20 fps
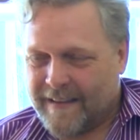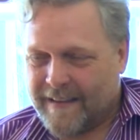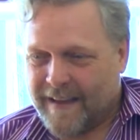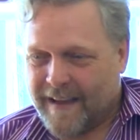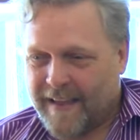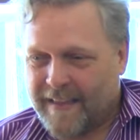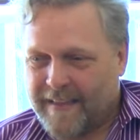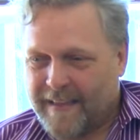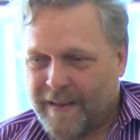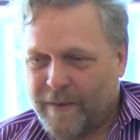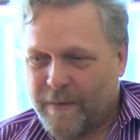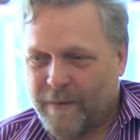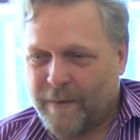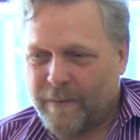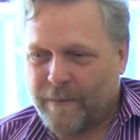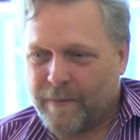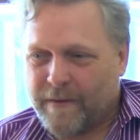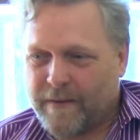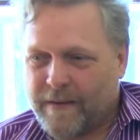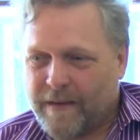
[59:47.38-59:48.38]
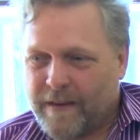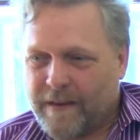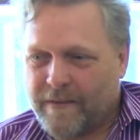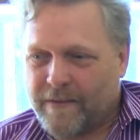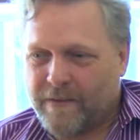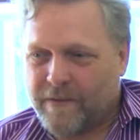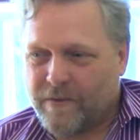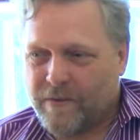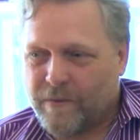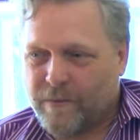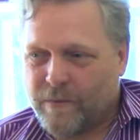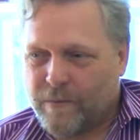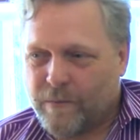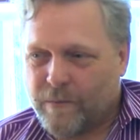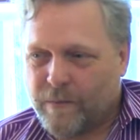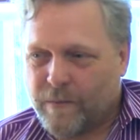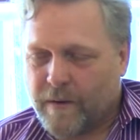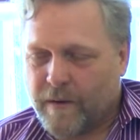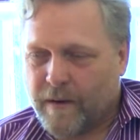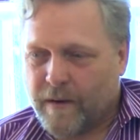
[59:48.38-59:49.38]
I think we would need
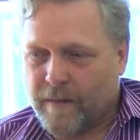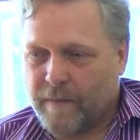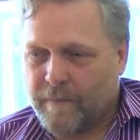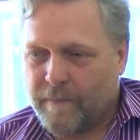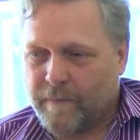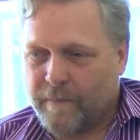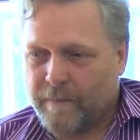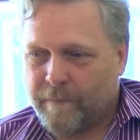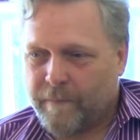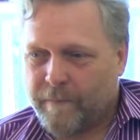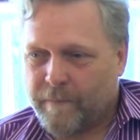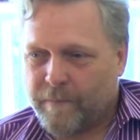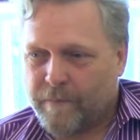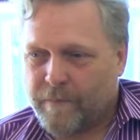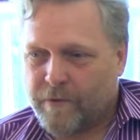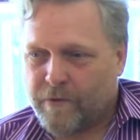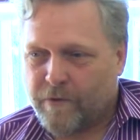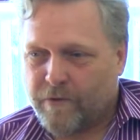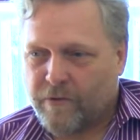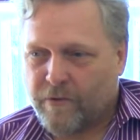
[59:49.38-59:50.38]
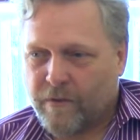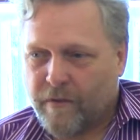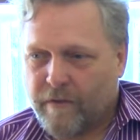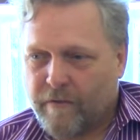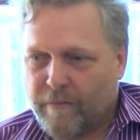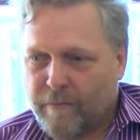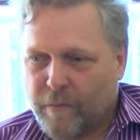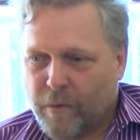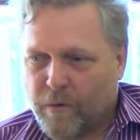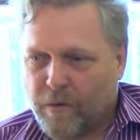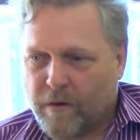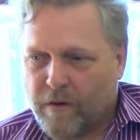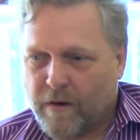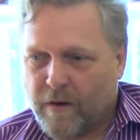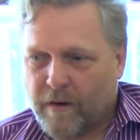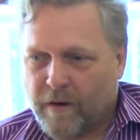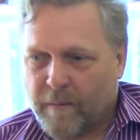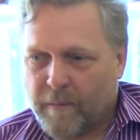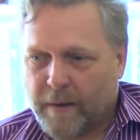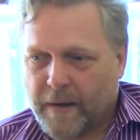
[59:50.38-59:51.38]
to um, just live more in
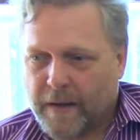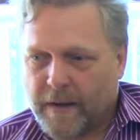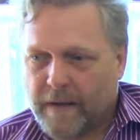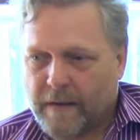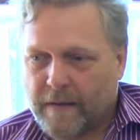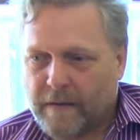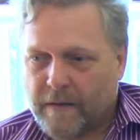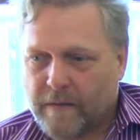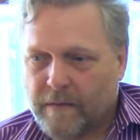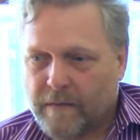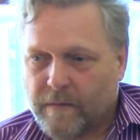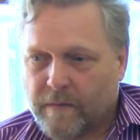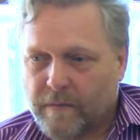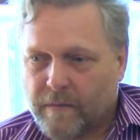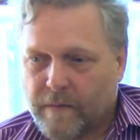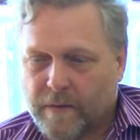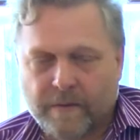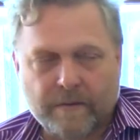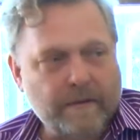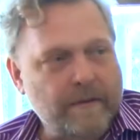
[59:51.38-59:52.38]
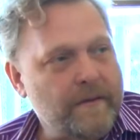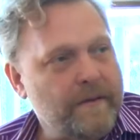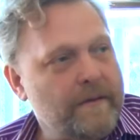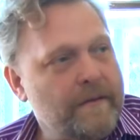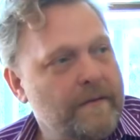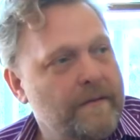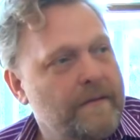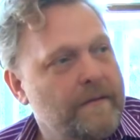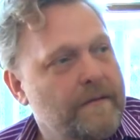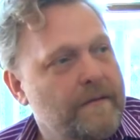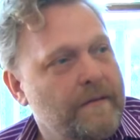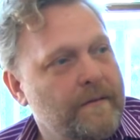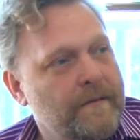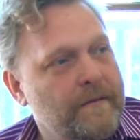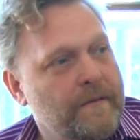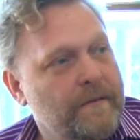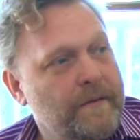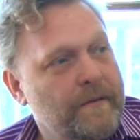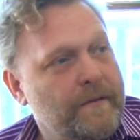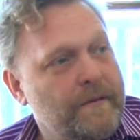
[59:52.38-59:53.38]
harmony with the,
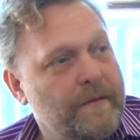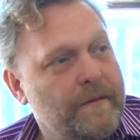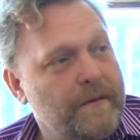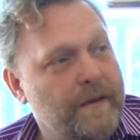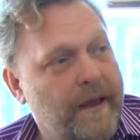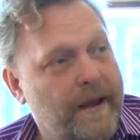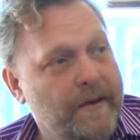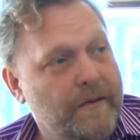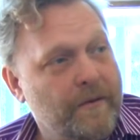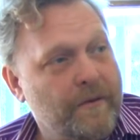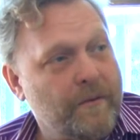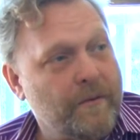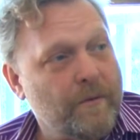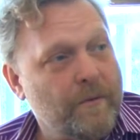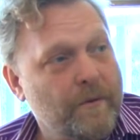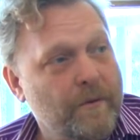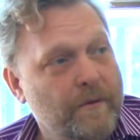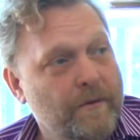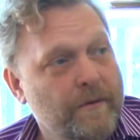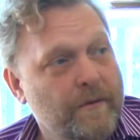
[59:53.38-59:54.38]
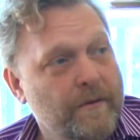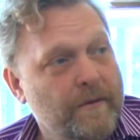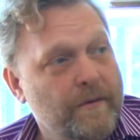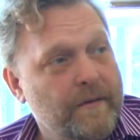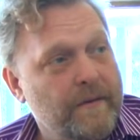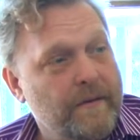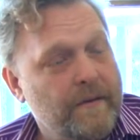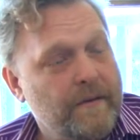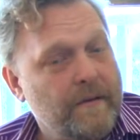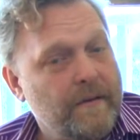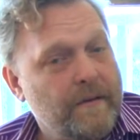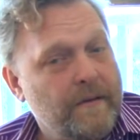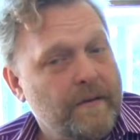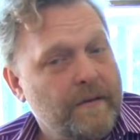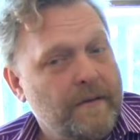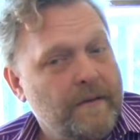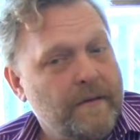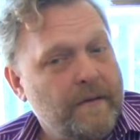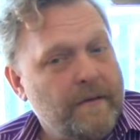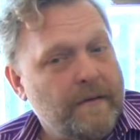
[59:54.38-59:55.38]
with the natural world.
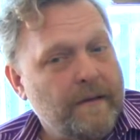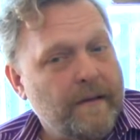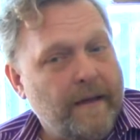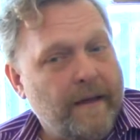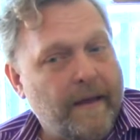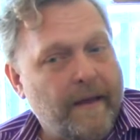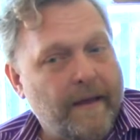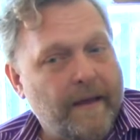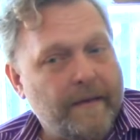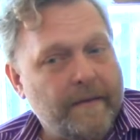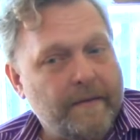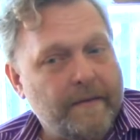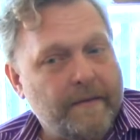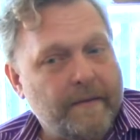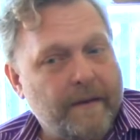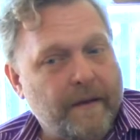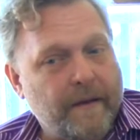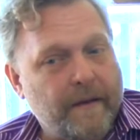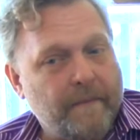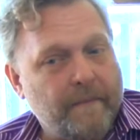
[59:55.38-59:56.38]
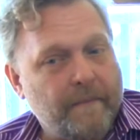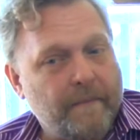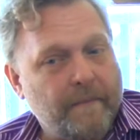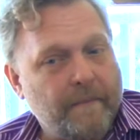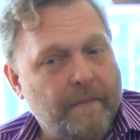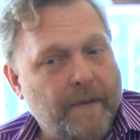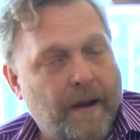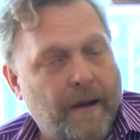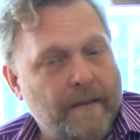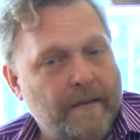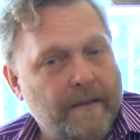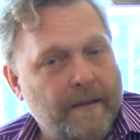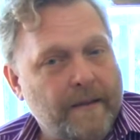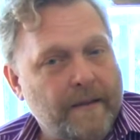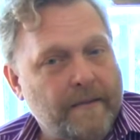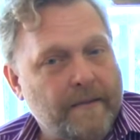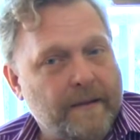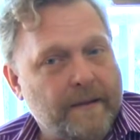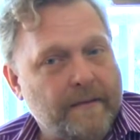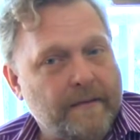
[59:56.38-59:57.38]
And um, I
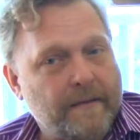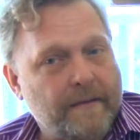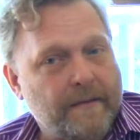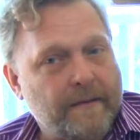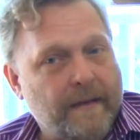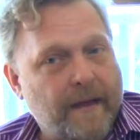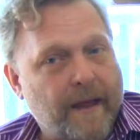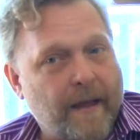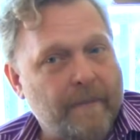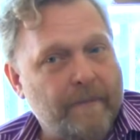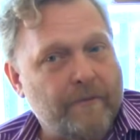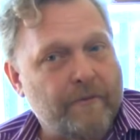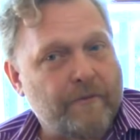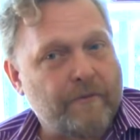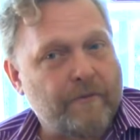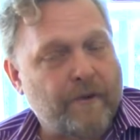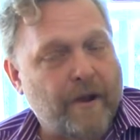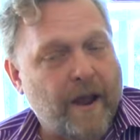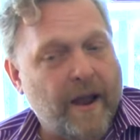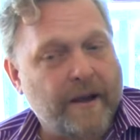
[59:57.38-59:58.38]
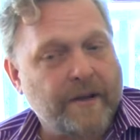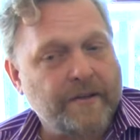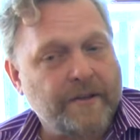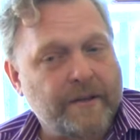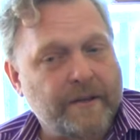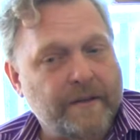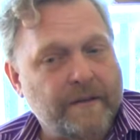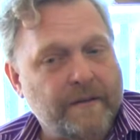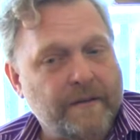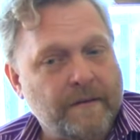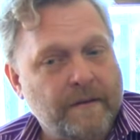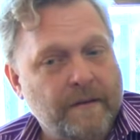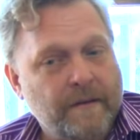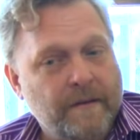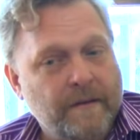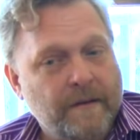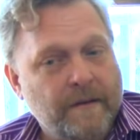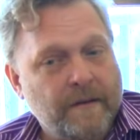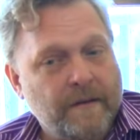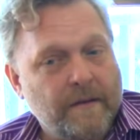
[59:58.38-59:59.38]
think that the abstraction
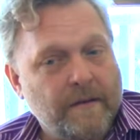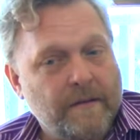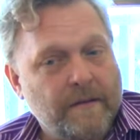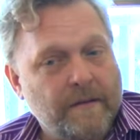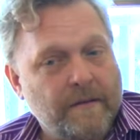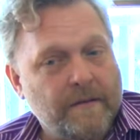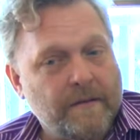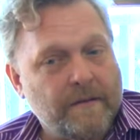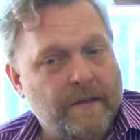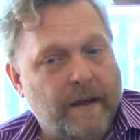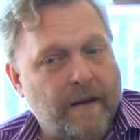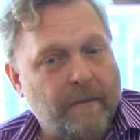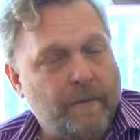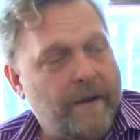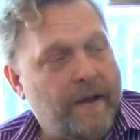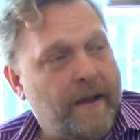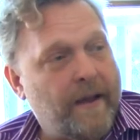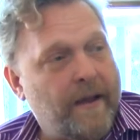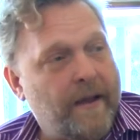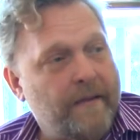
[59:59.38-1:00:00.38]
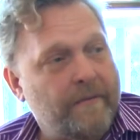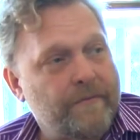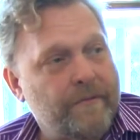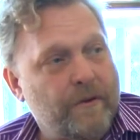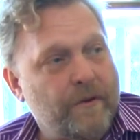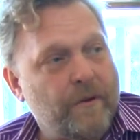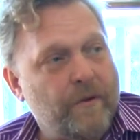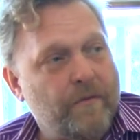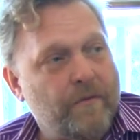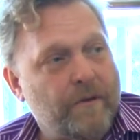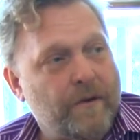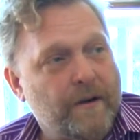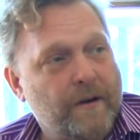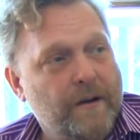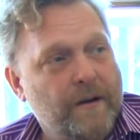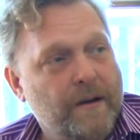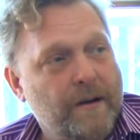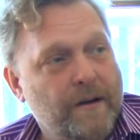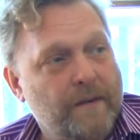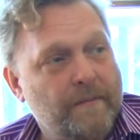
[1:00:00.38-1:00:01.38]
that we have to
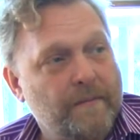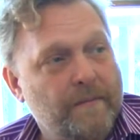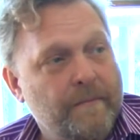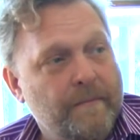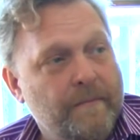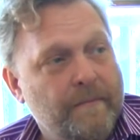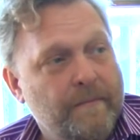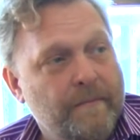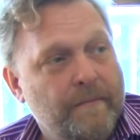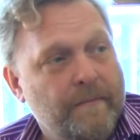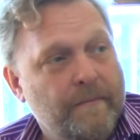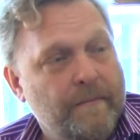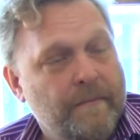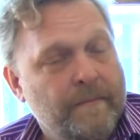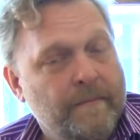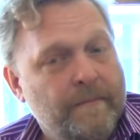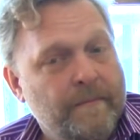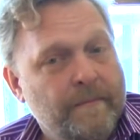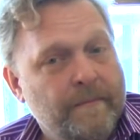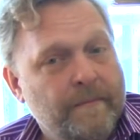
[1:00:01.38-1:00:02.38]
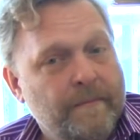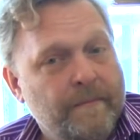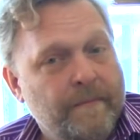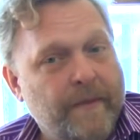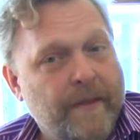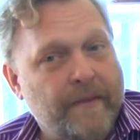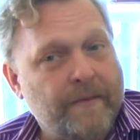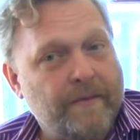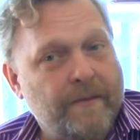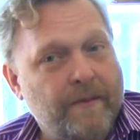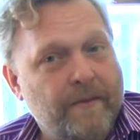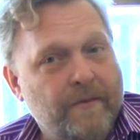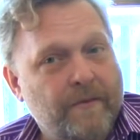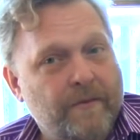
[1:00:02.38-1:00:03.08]
overcome, that these